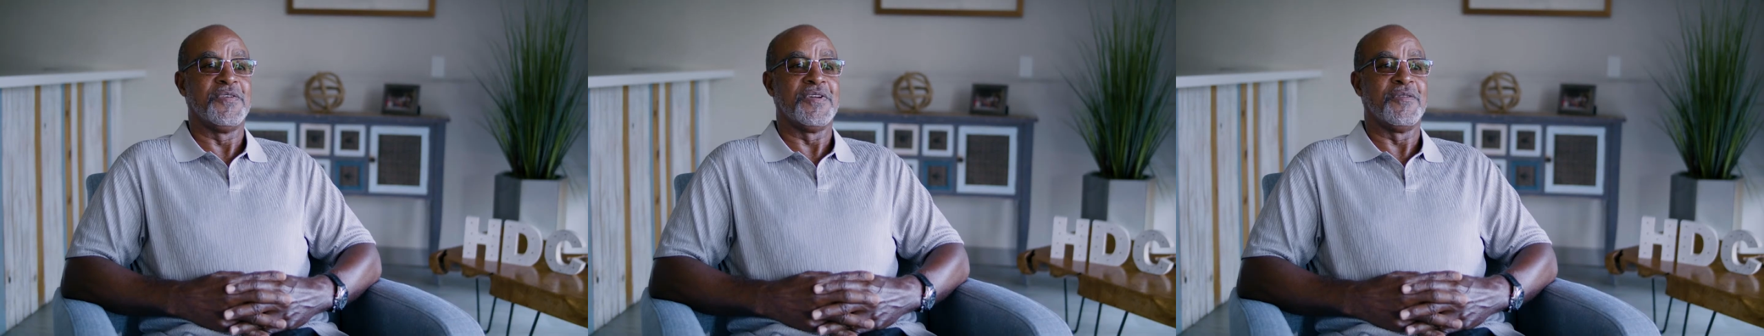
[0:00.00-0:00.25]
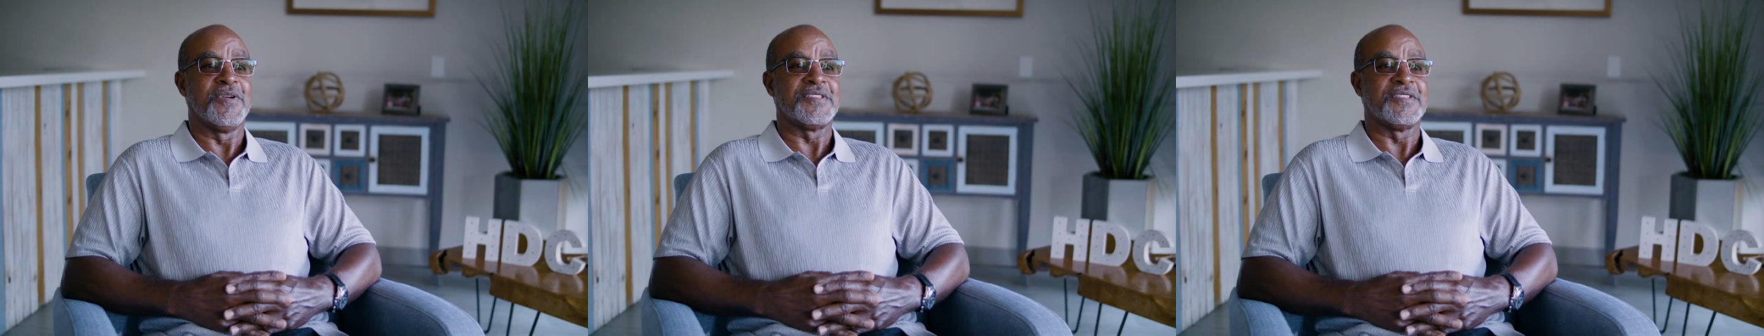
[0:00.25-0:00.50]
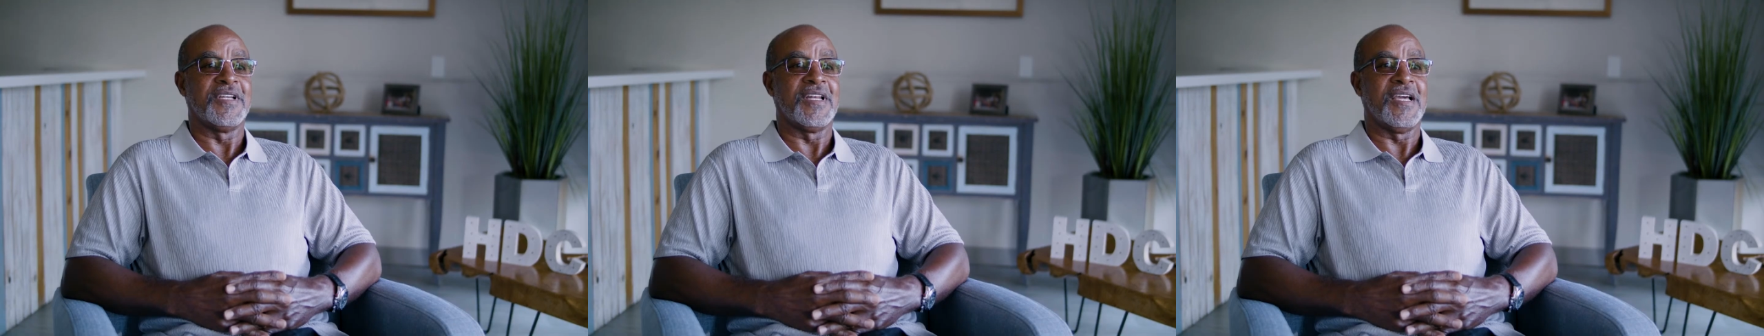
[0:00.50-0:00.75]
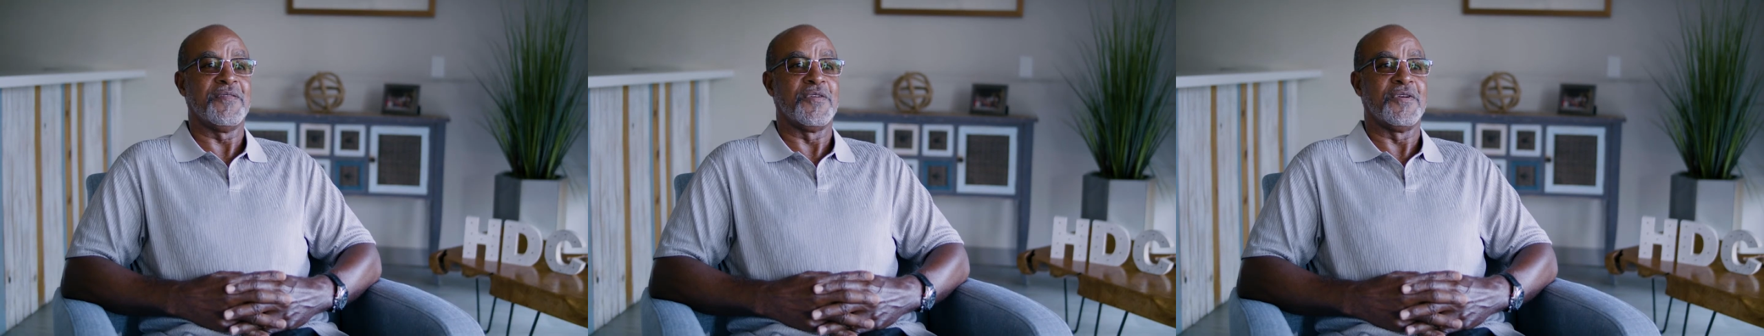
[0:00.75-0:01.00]
for the rest of your
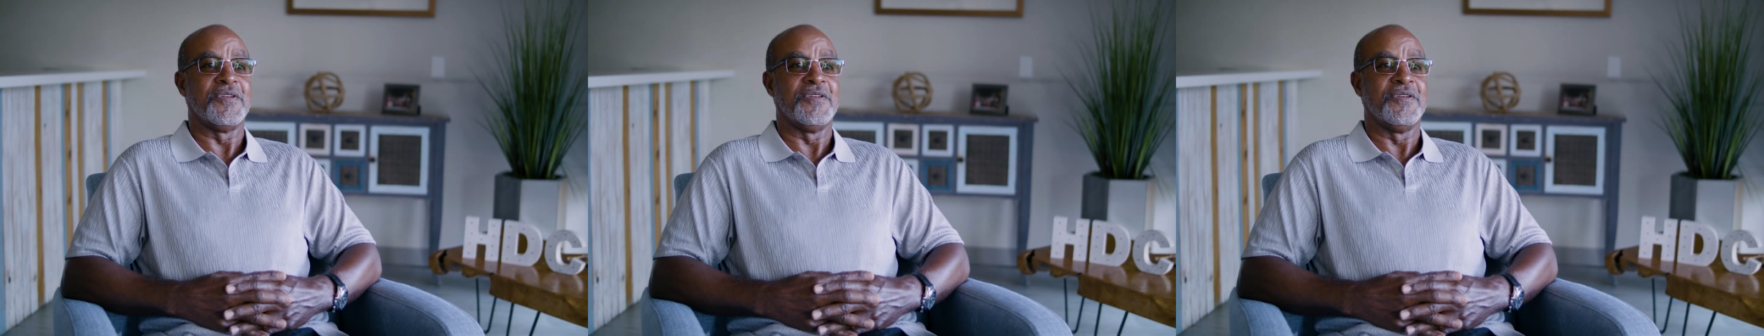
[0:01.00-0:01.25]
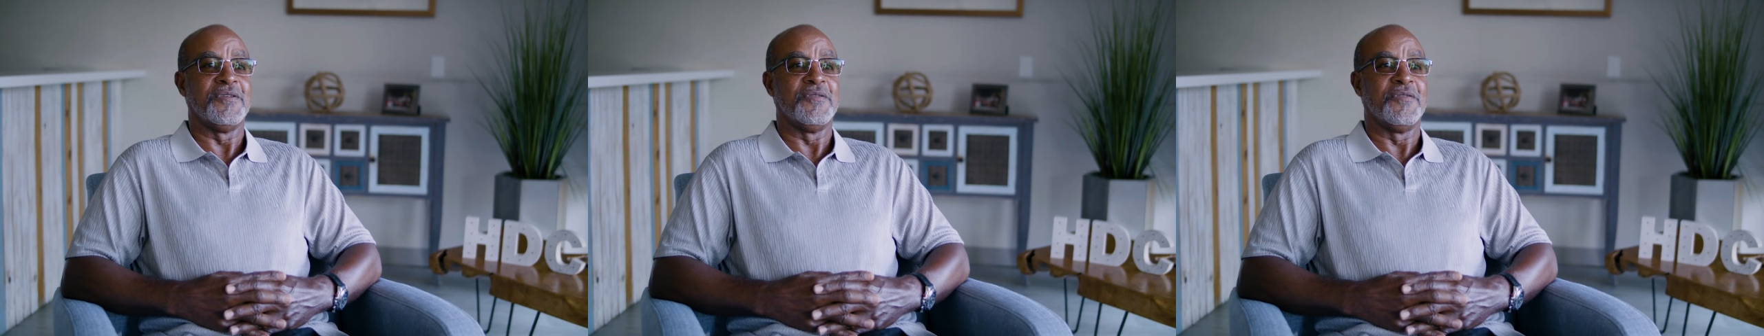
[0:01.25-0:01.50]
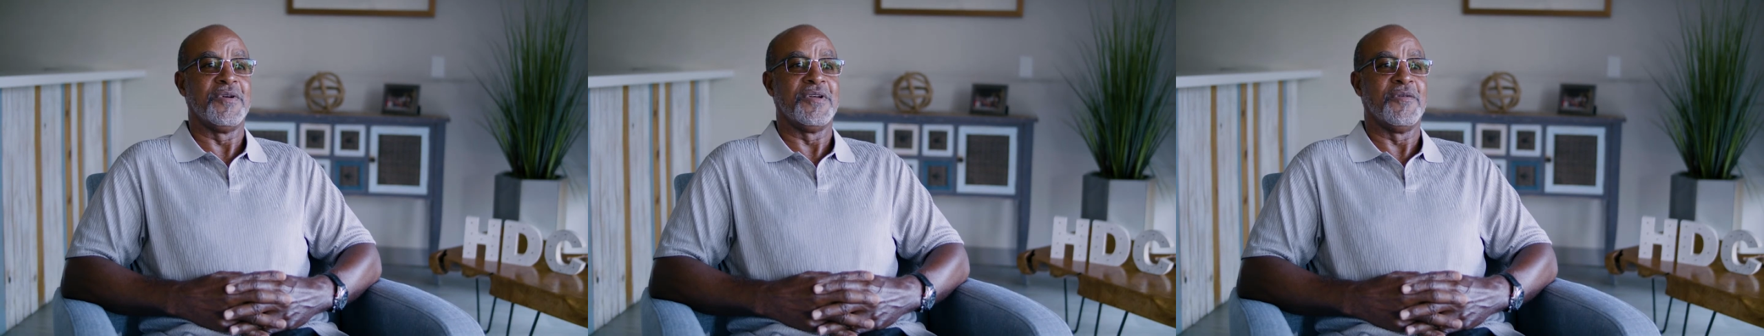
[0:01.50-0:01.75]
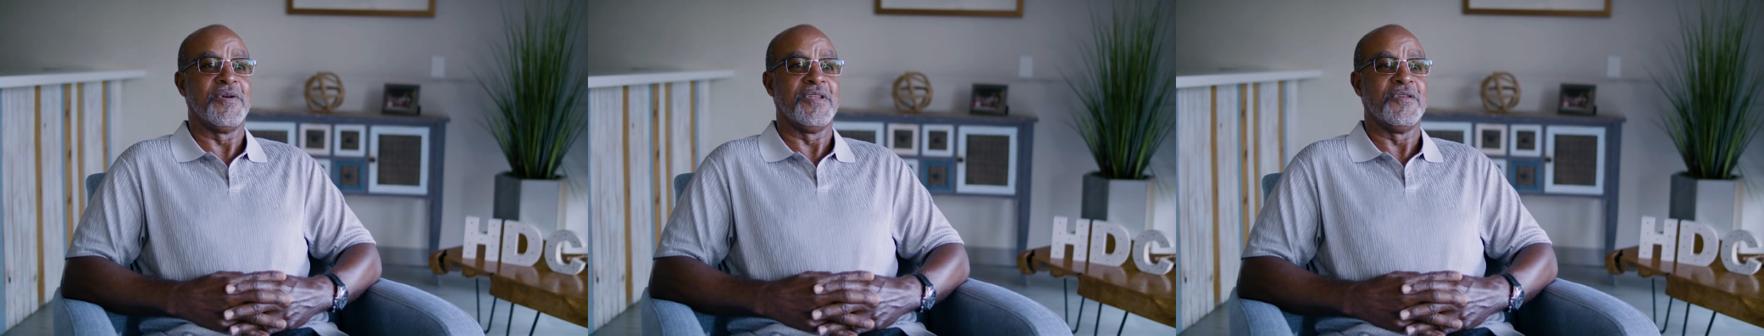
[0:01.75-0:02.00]
life, or
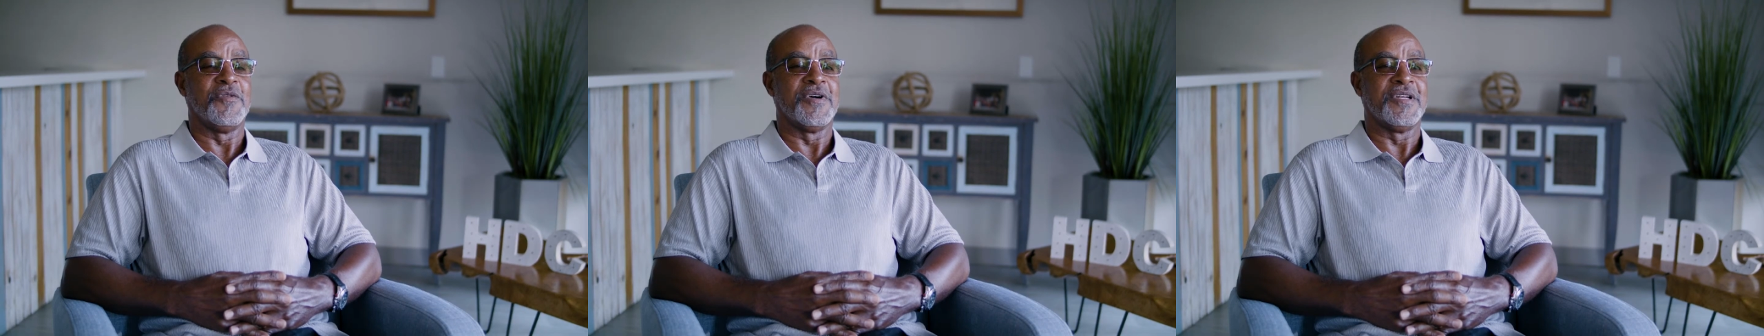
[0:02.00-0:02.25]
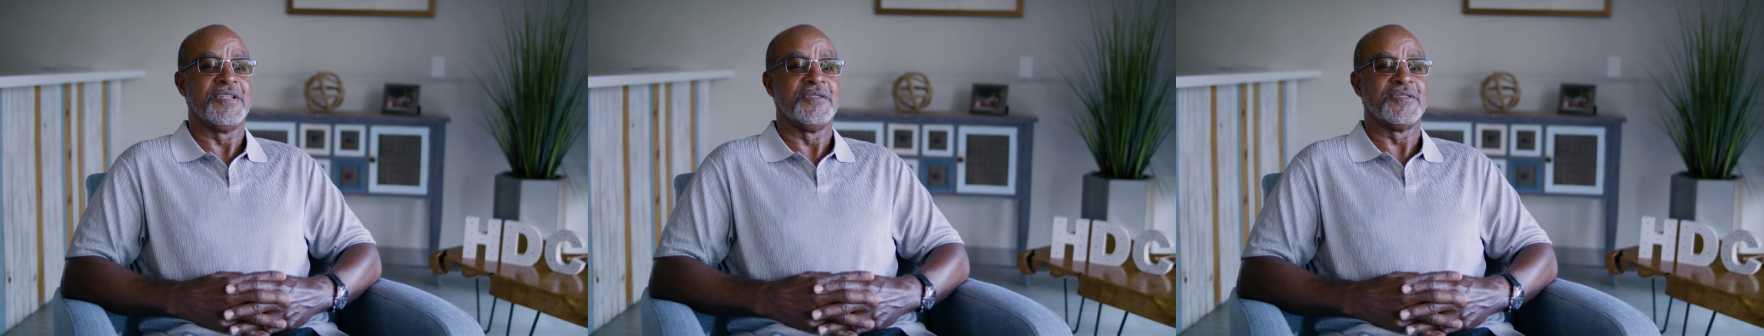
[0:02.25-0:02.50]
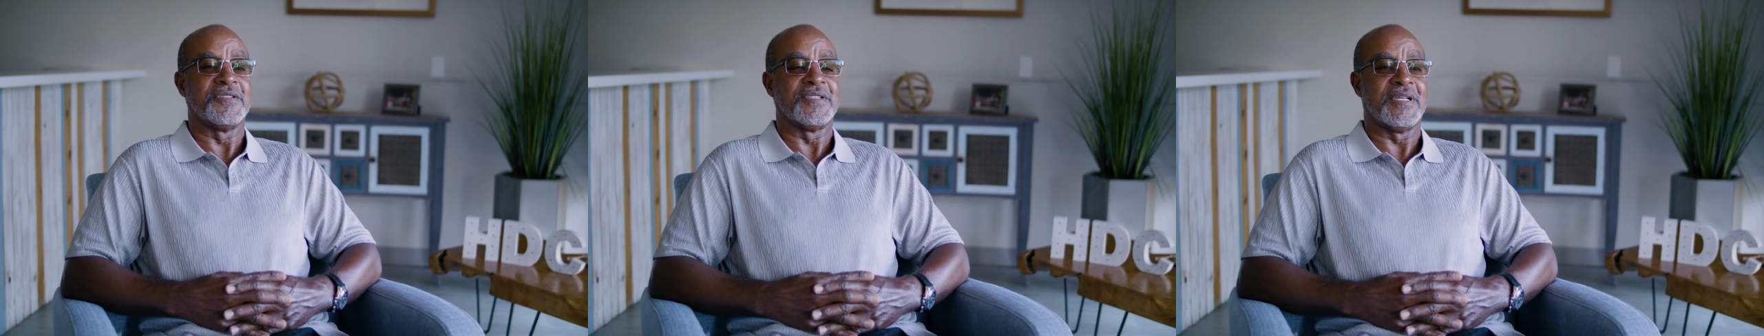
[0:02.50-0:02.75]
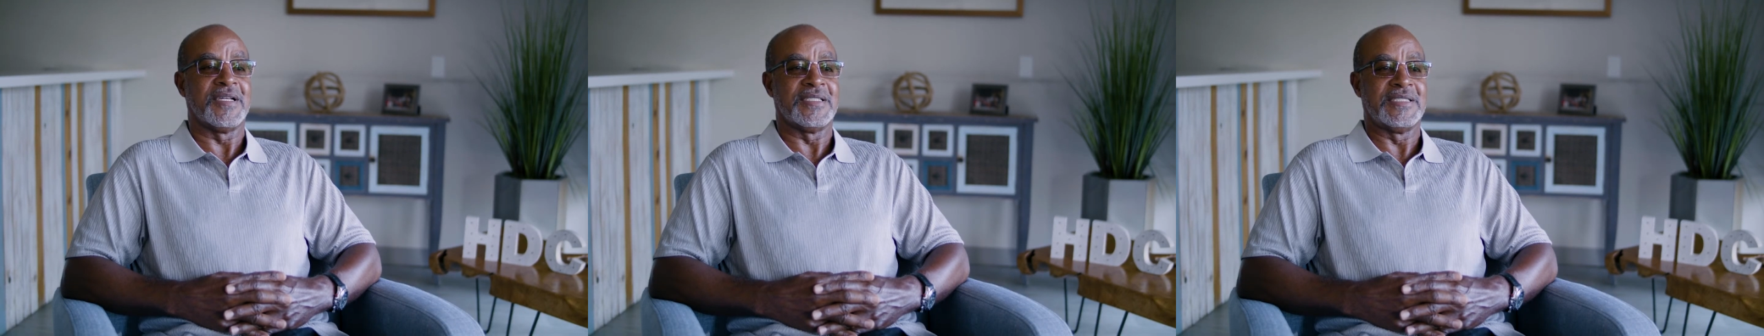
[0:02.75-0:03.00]
what do you wanna do? So it's
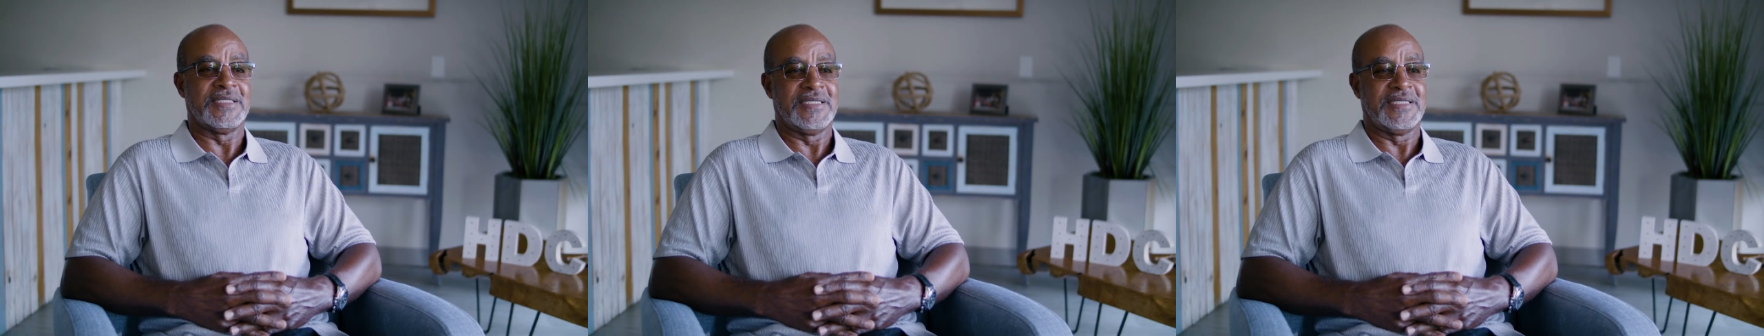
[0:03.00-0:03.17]
like,